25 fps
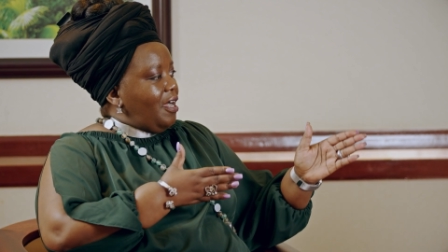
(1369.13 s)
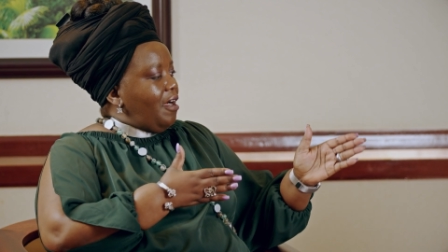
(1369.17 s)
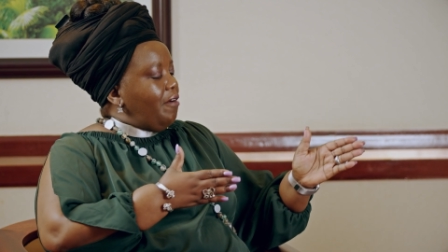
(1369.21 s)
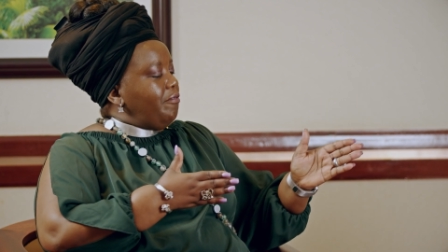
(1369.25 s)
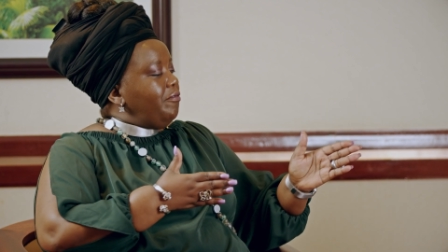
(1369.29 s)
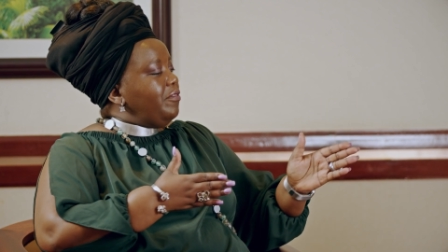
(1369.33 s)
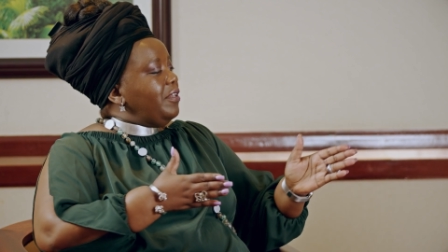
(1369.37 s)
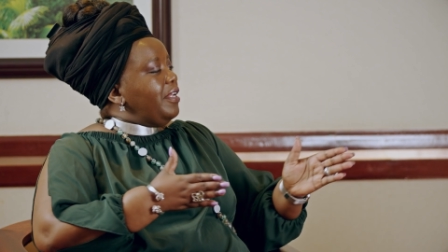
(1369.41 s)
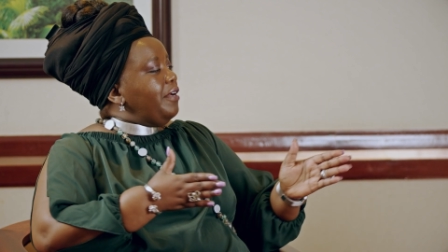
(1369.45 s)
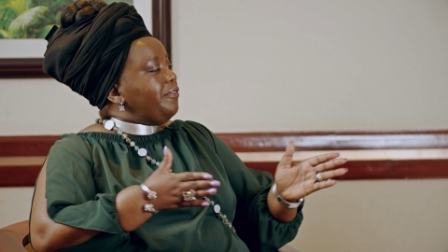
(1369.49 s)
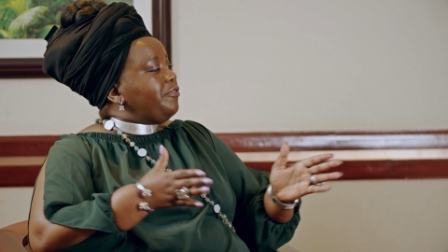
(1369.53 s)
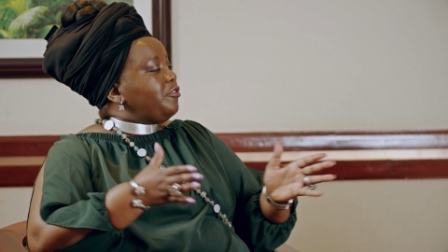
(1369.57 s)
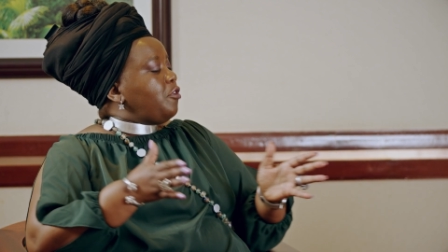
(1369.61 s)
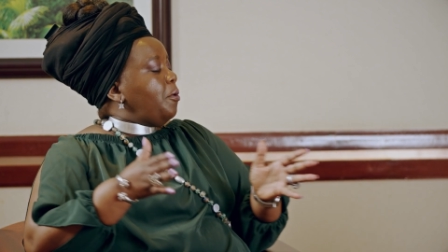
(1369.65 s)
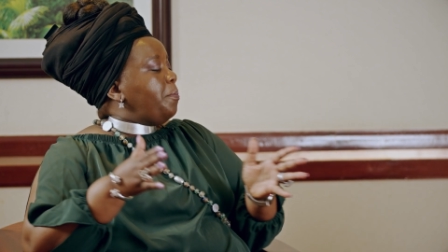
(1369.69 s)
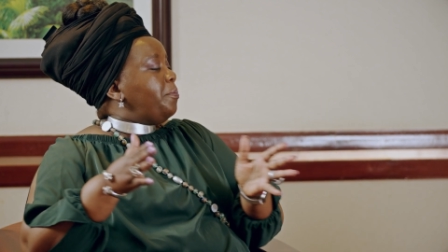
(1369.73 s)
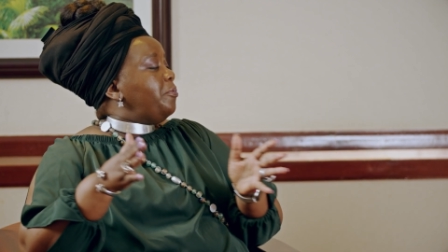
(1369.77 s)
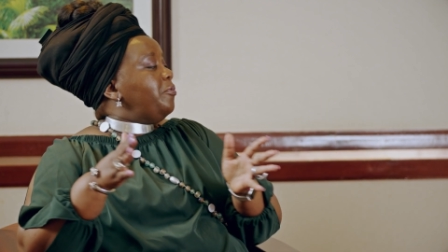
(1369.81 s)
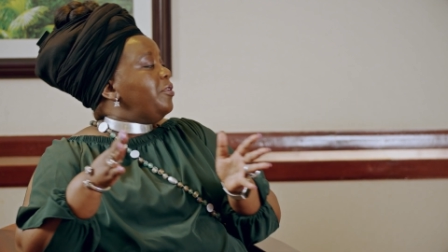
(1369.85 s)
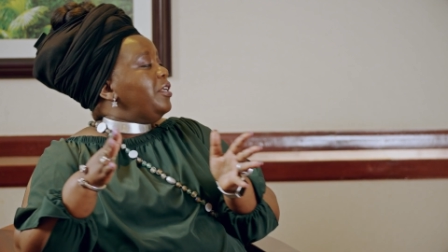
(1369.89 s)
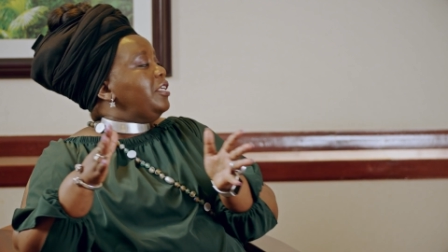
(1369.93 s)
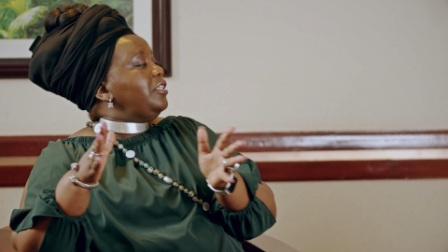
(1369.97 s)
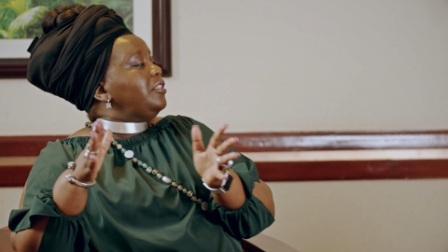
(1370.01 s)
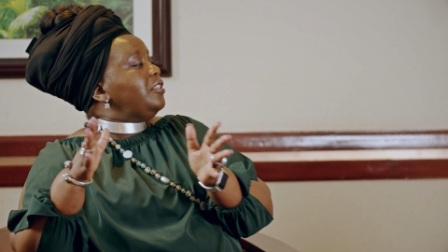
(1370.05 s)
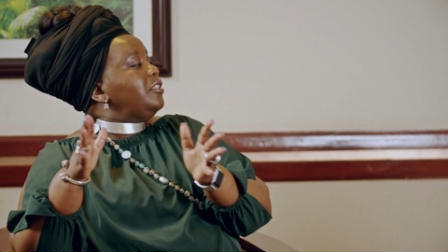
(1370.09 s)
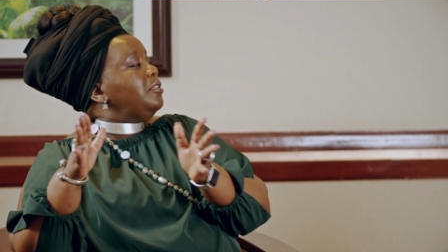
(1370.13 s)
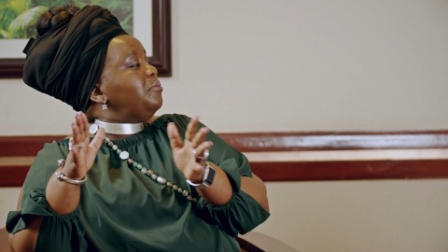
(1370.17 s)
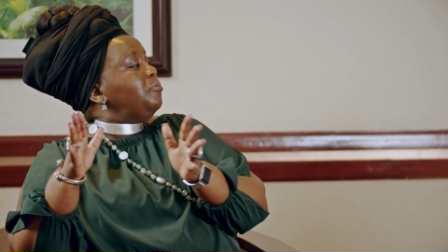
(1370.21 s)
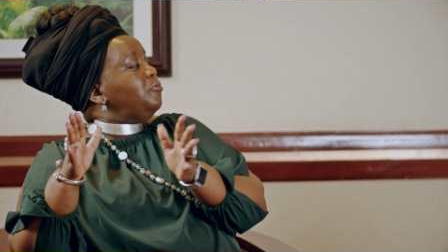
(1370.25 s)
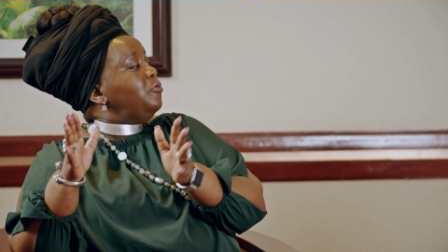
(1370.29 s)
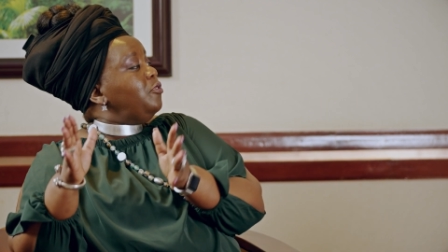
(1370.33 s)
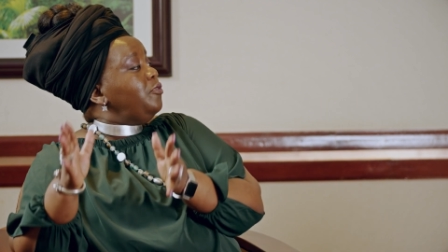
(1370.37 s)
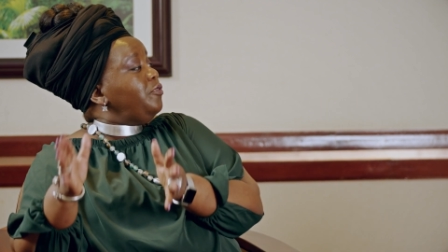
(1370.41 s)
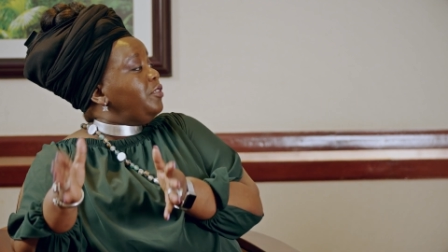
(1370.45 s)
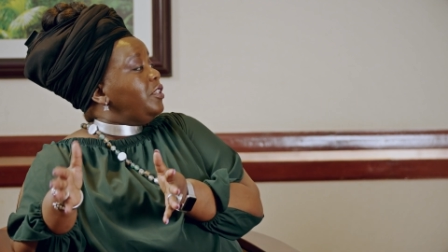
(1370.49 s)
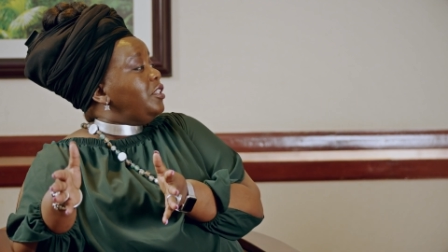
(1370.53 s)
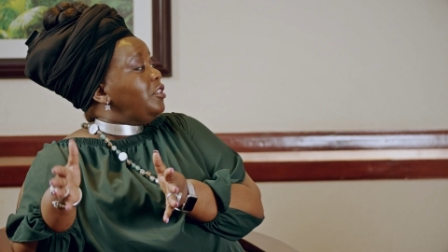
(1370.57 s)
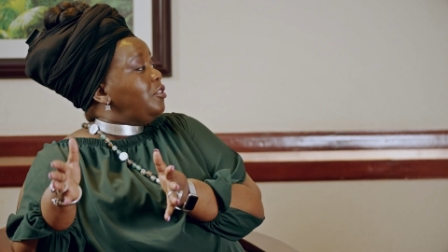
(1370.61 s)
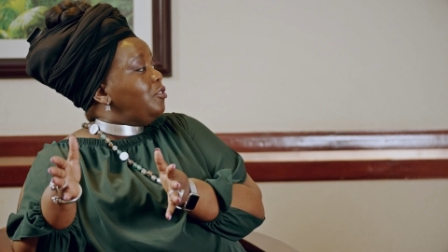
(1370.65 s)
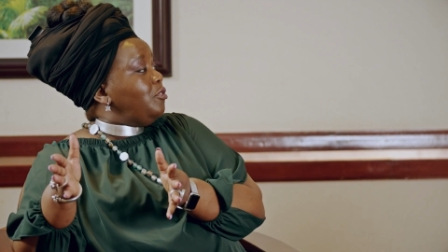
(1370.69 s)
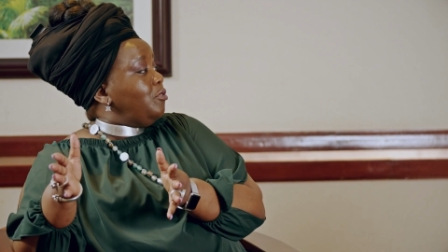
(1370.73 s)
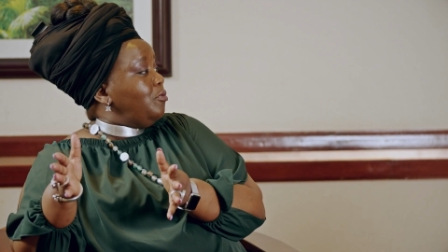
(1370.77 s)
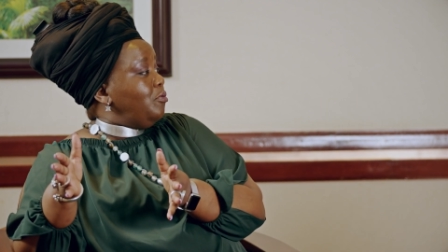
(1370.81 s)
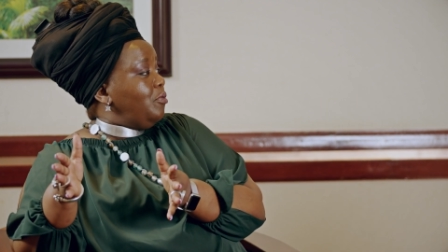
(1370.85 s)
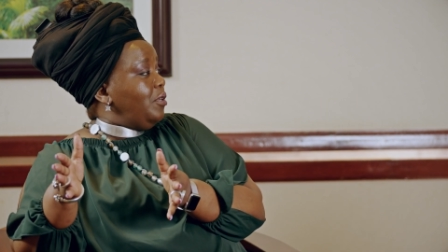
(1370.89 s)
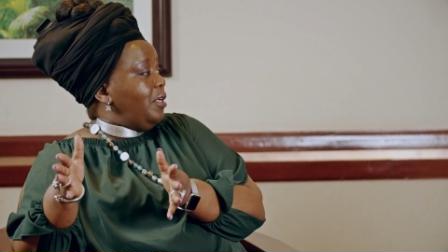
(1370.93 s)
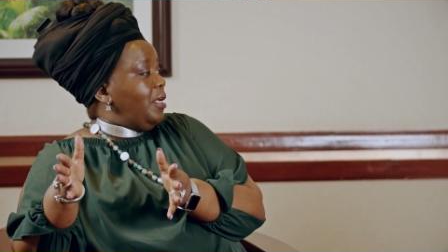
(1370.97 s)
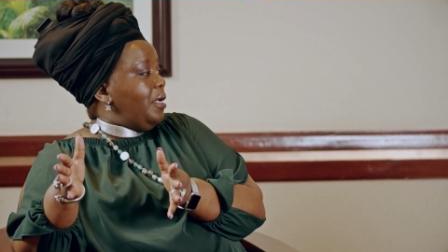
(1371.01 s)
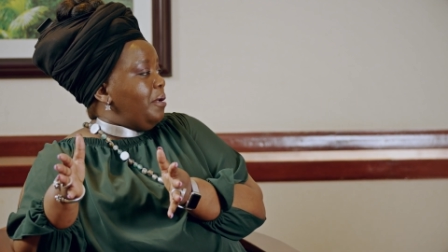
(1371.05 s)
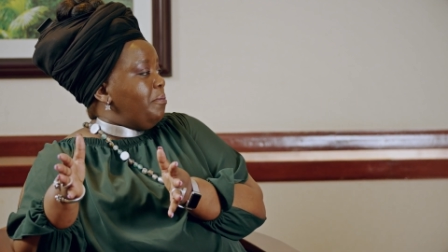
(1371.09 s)
I've left operations, moved
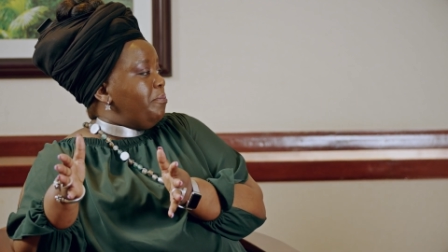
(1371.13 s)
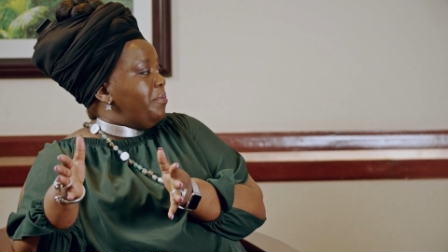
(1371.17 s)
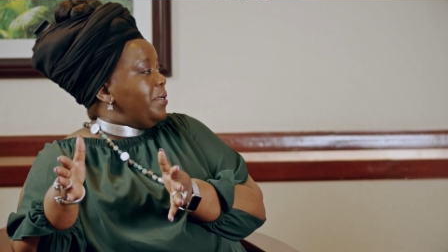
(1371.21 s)
into